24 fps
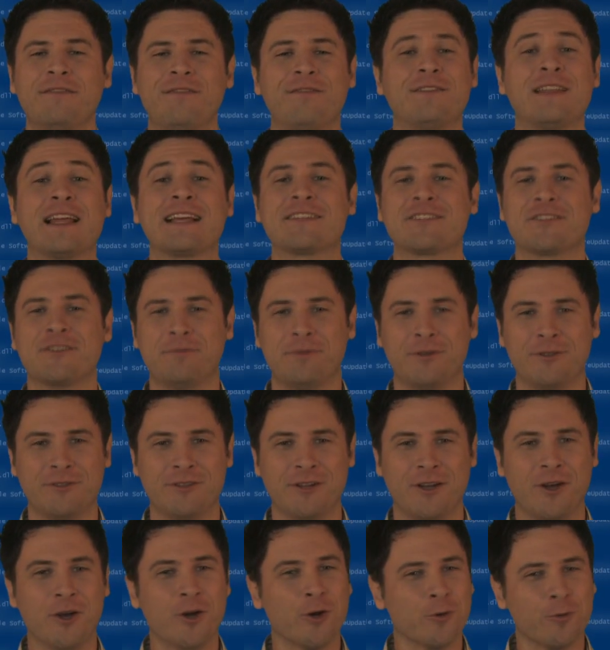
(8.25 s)

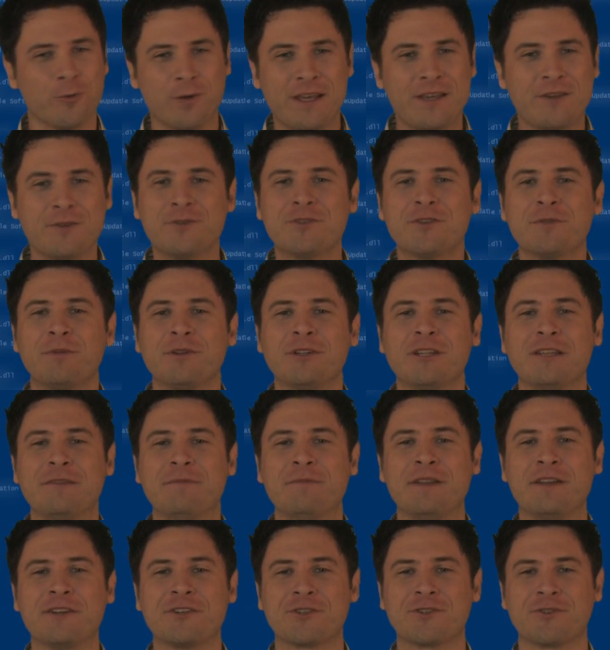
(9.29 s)
flexible, reusable
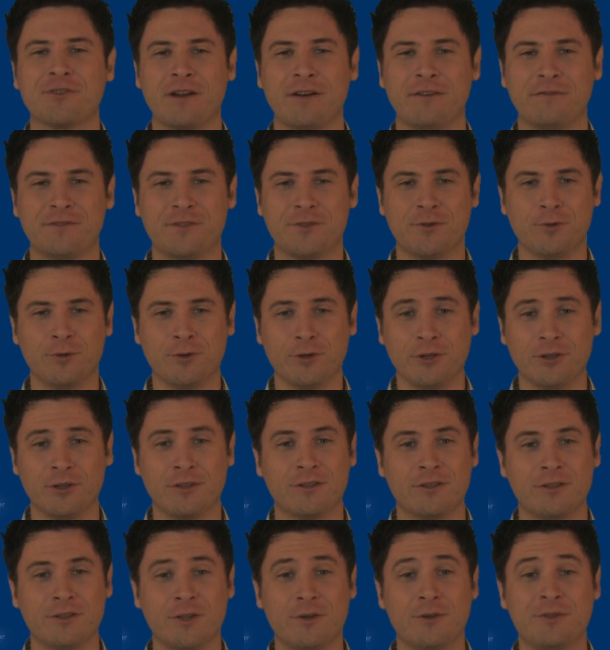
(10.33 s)
administrative tool
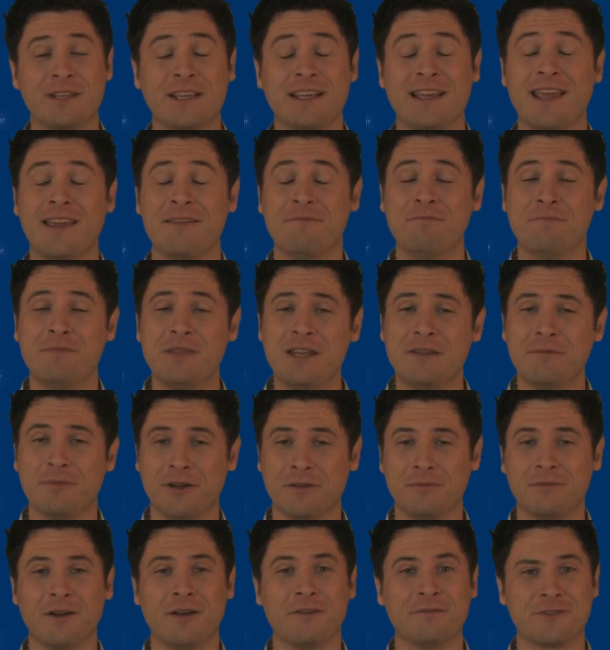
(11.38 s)
using a
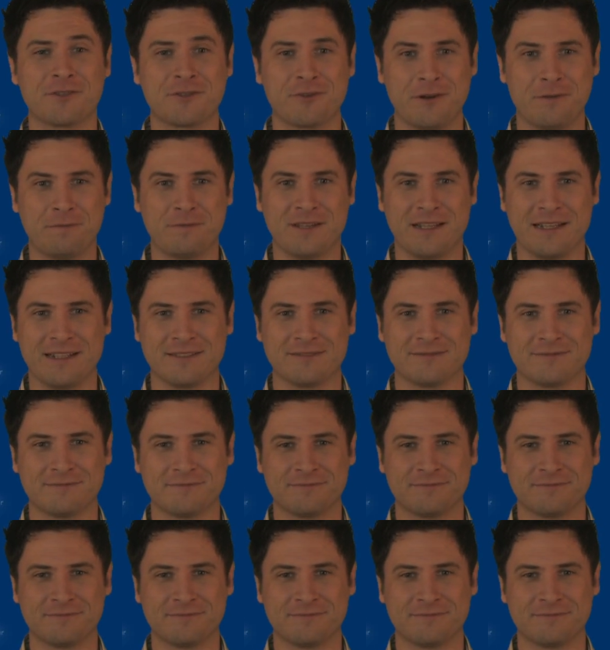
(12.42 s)
minimum of scripting.